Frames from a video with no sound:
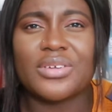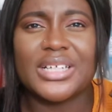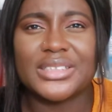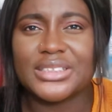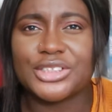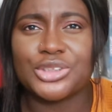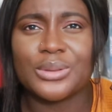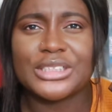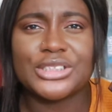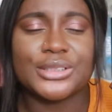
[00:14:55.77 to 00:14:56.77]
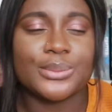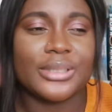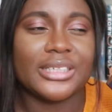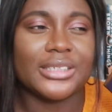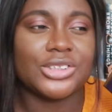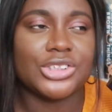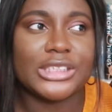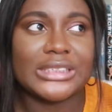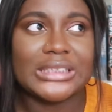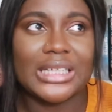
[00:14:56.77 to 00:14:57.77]
in situations where it's
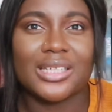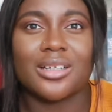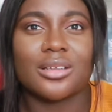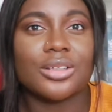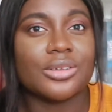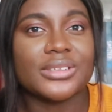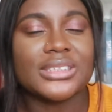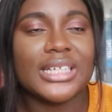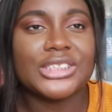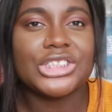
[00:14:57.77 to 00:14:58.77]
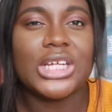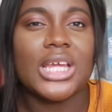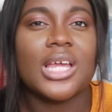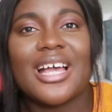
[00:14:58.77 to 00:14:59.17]
just like a little sketchy.